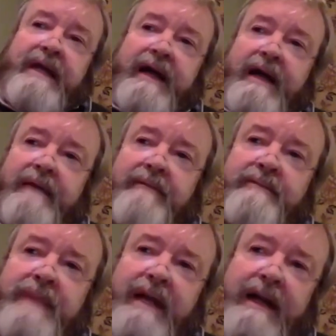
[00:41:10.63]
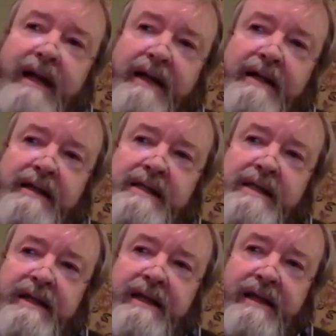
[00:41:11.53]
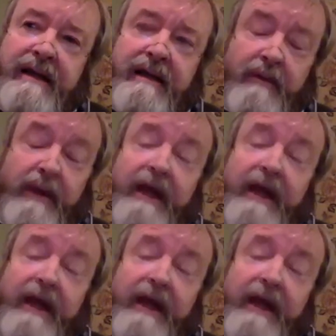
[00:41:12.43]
And we